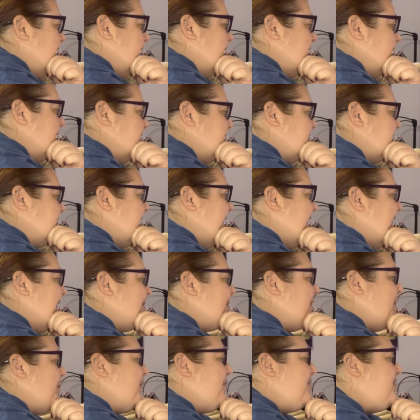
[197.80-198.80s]

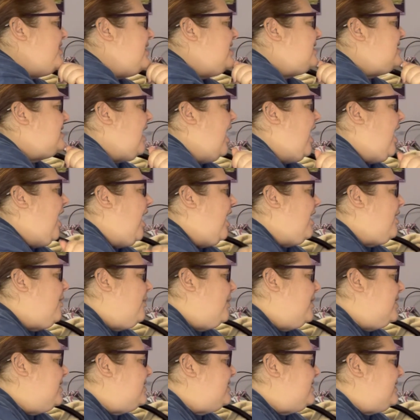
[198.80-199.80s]
Same with this
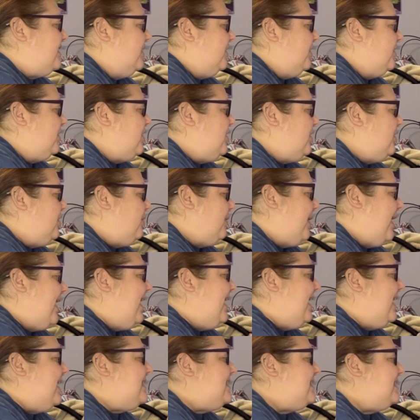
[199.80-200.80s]
aqua silk
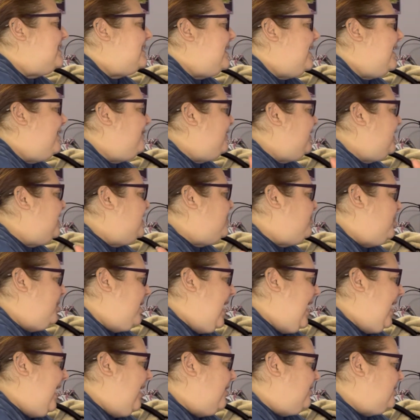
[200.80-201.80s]
gray sleeveless
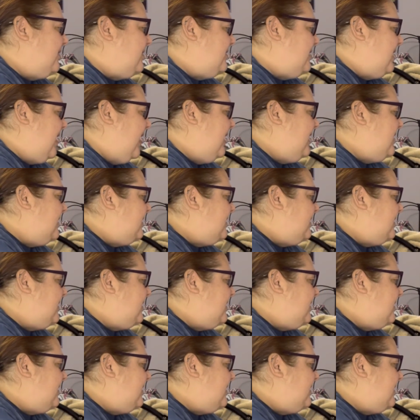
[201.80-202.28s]
blouse, size